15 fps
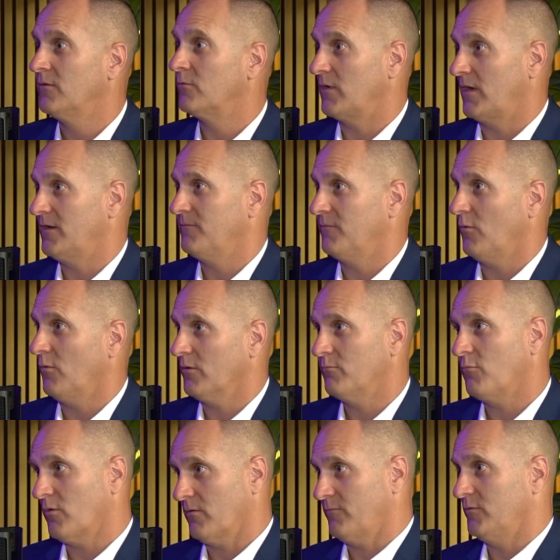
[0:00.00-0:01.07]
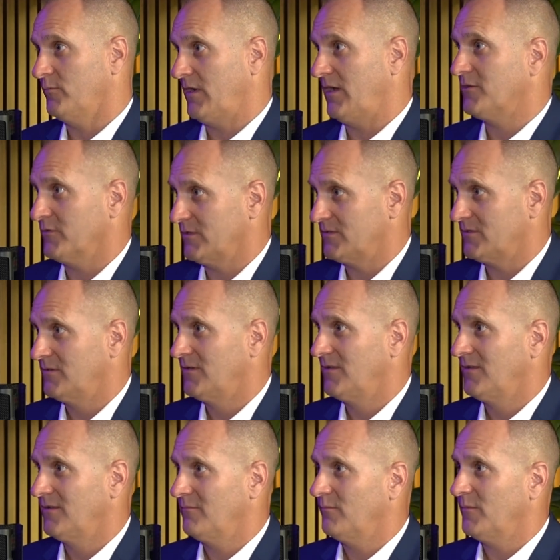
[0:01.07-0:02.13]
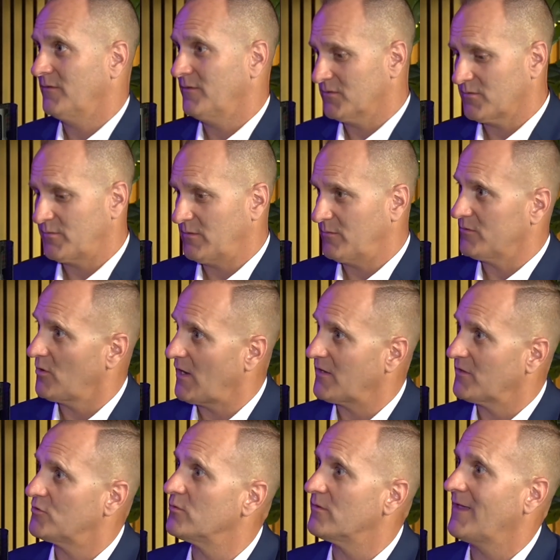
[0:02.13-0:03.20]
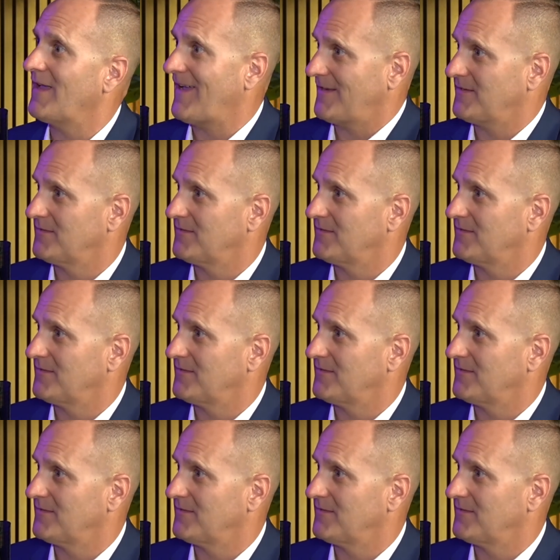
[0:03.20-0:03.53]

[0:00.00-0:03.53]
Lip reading: Right? Or in more food pantries. But those are the people that know how to do that.